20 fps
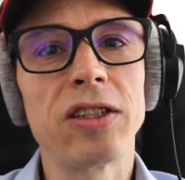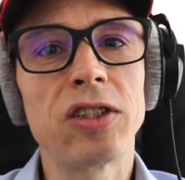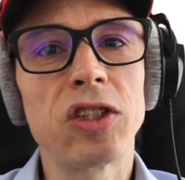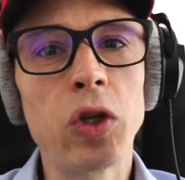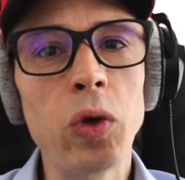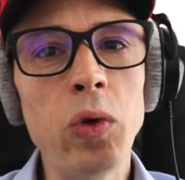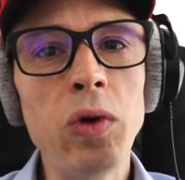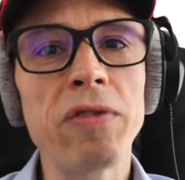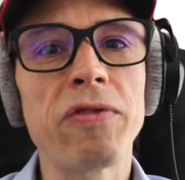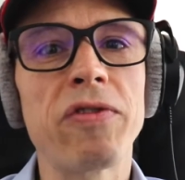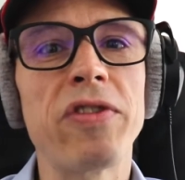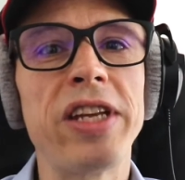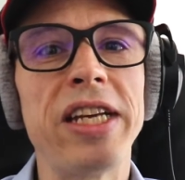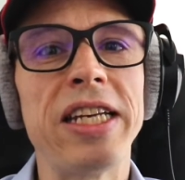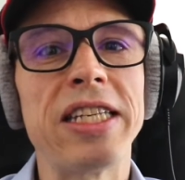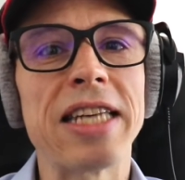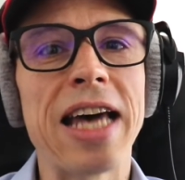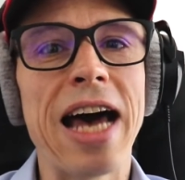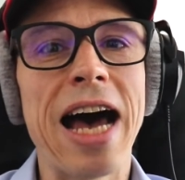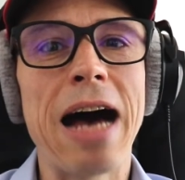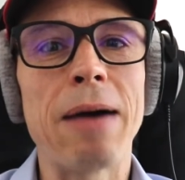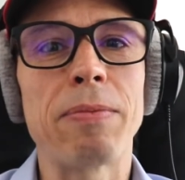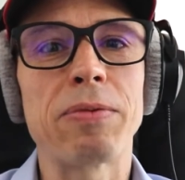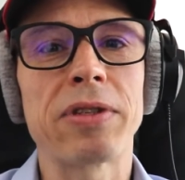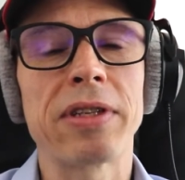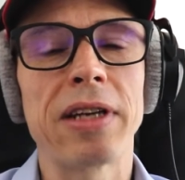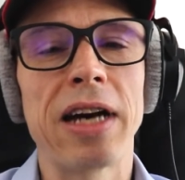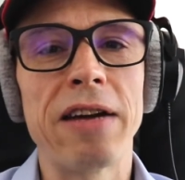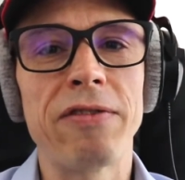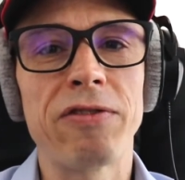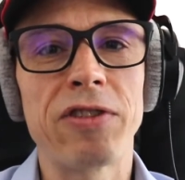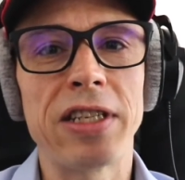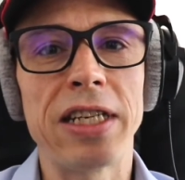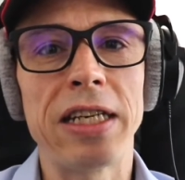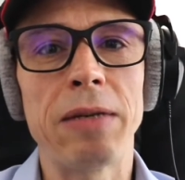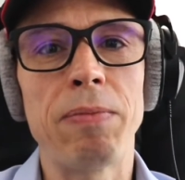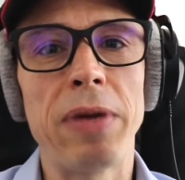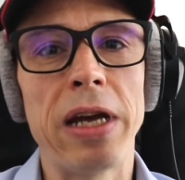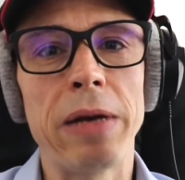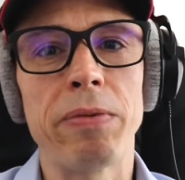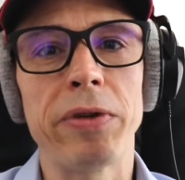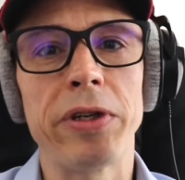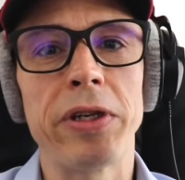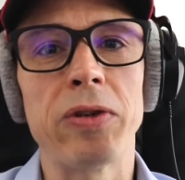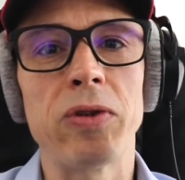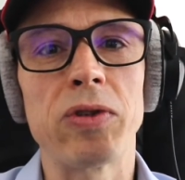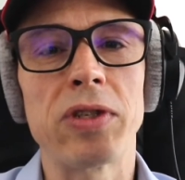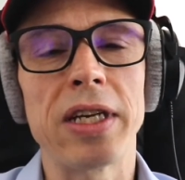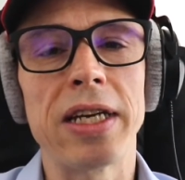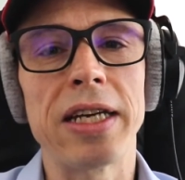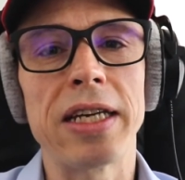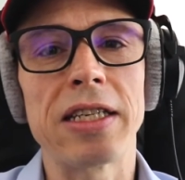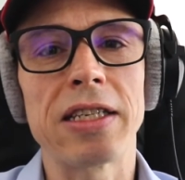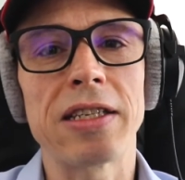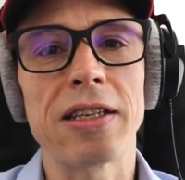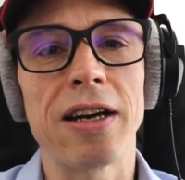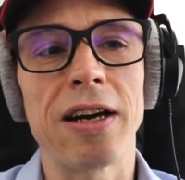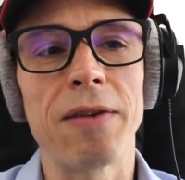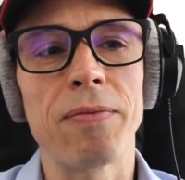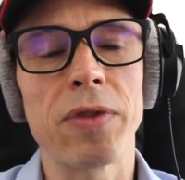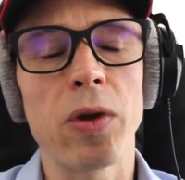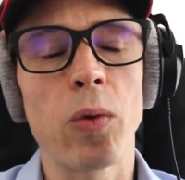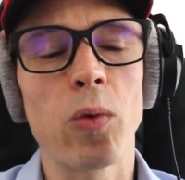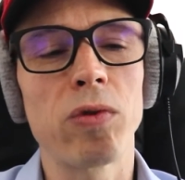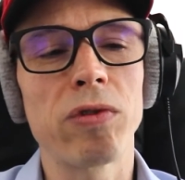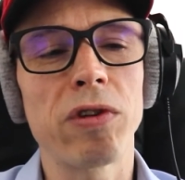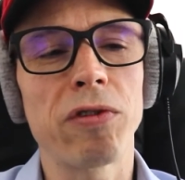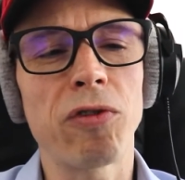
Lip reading: two of these apps I've seen people use is the